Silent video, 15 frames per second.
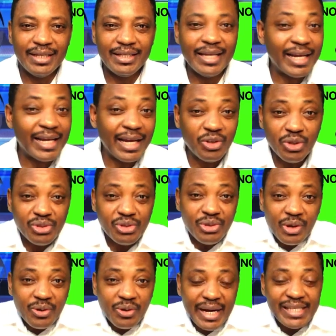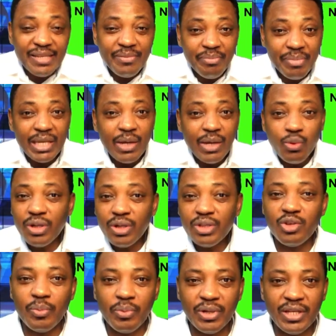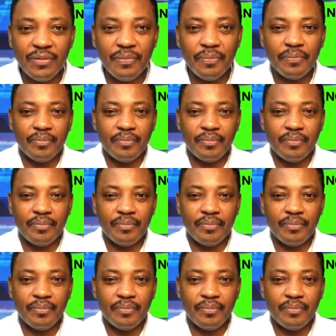They can just recognize him, but they will not support him.